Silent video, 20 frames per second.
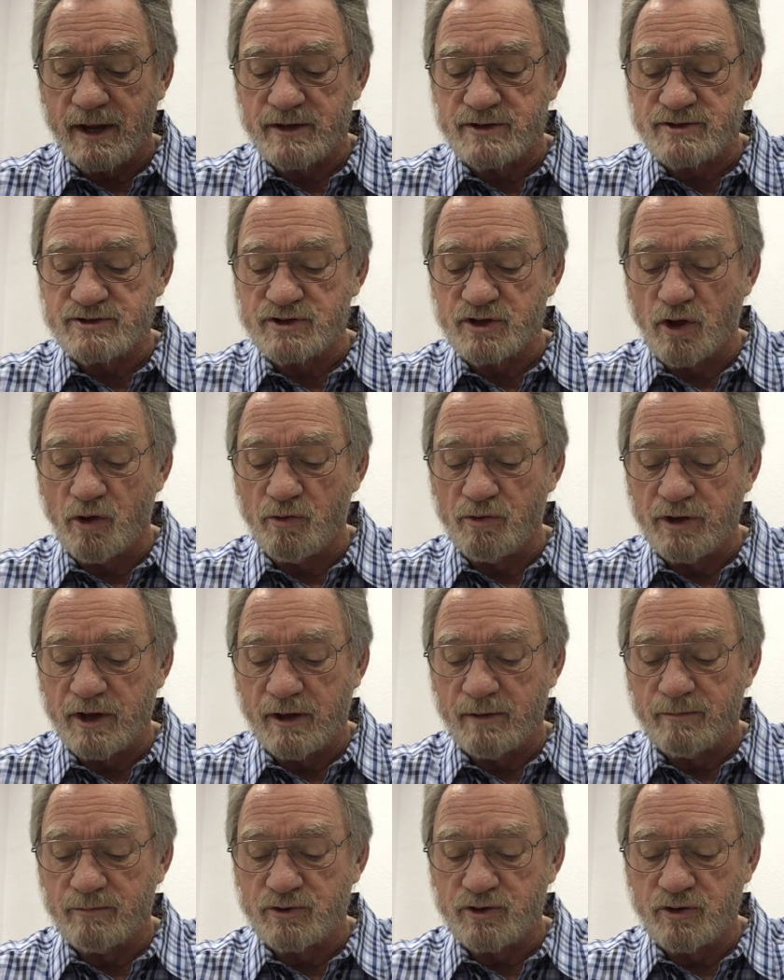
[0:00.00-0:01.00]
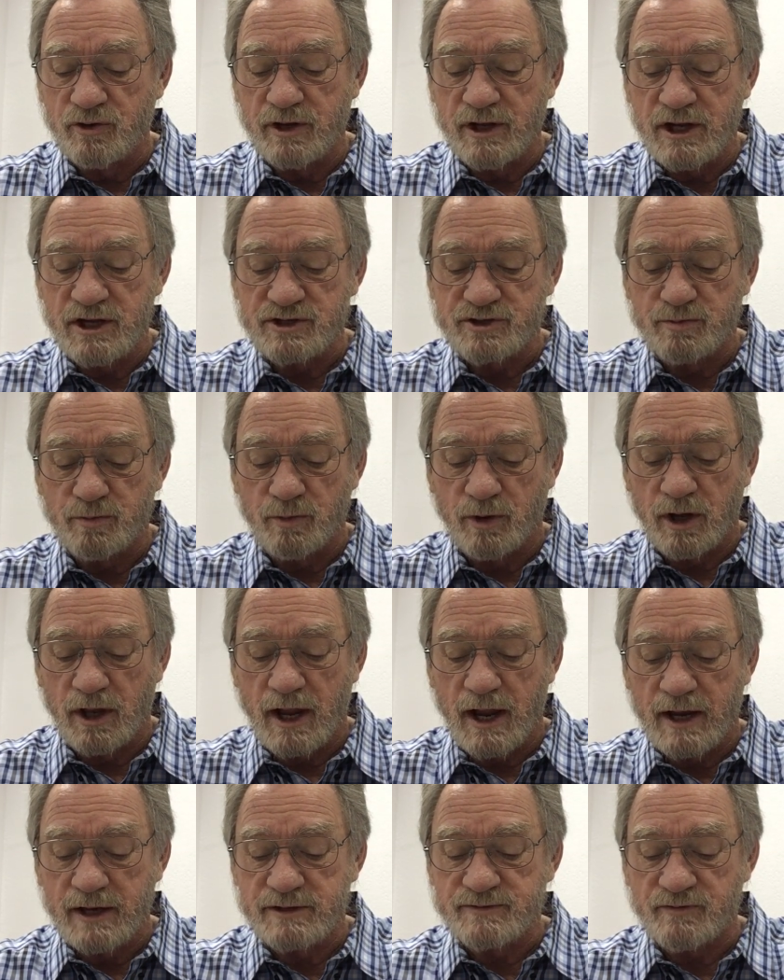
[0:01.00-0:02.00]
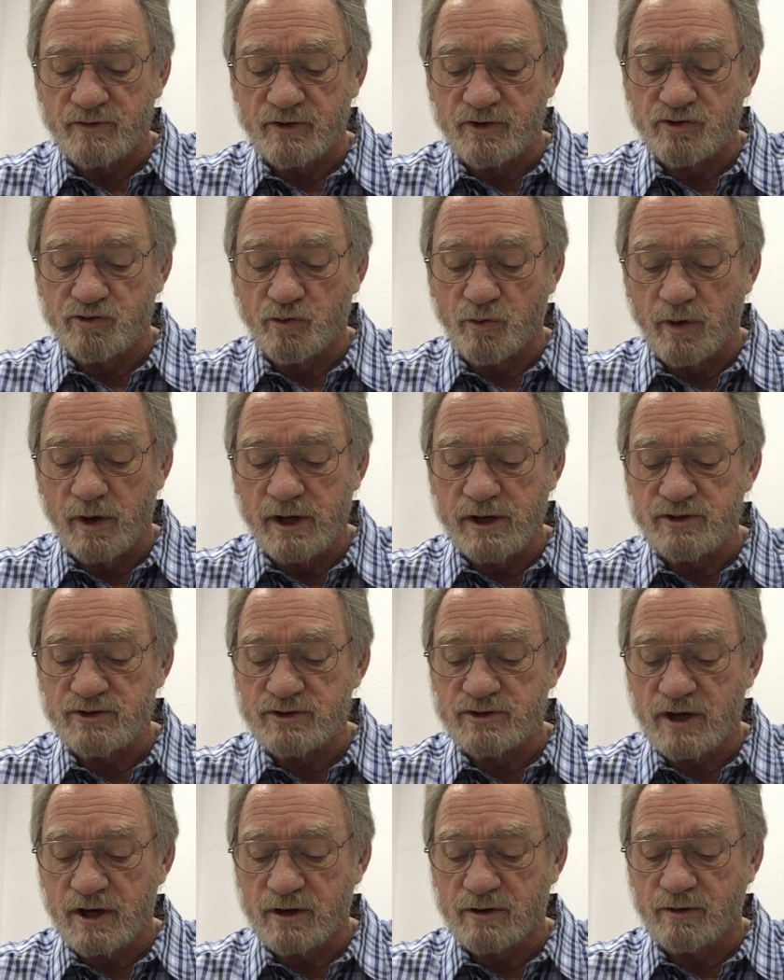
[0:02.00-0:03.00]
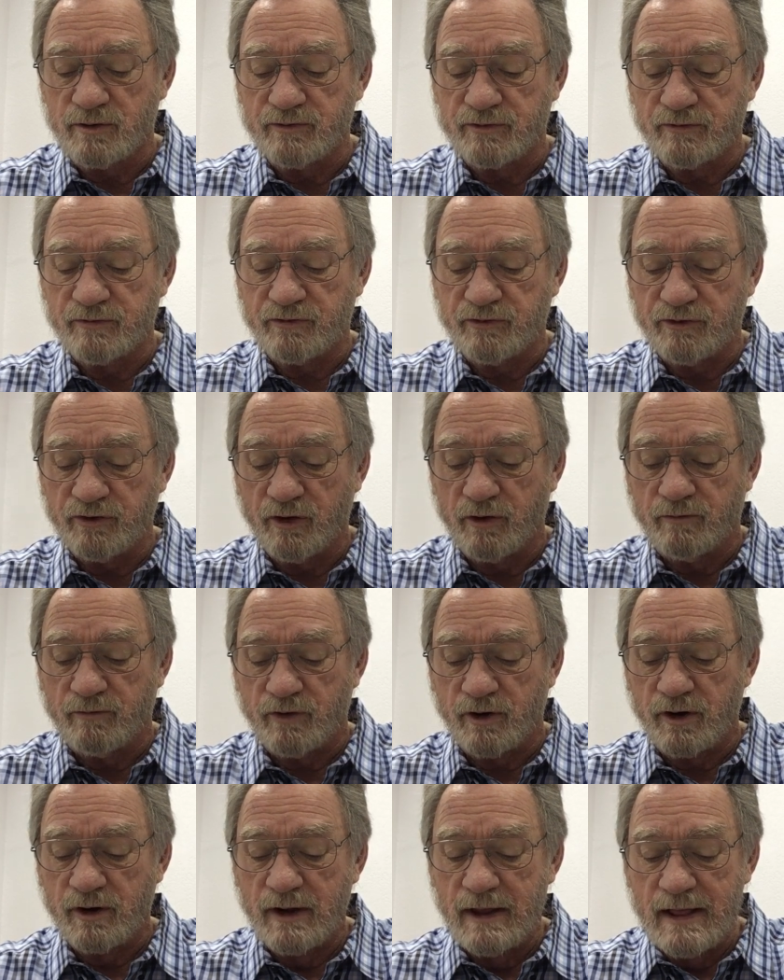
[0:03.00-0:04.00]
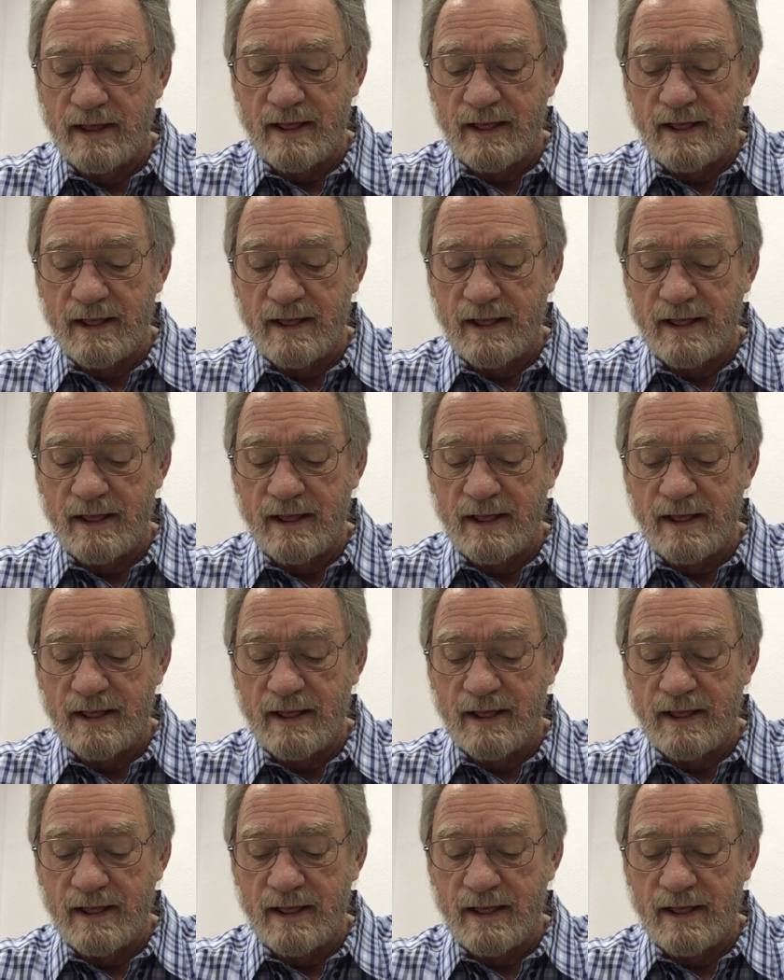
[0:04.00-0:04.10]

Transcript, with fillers: and sold him to the Ishmaelites for 20 shekels of silver.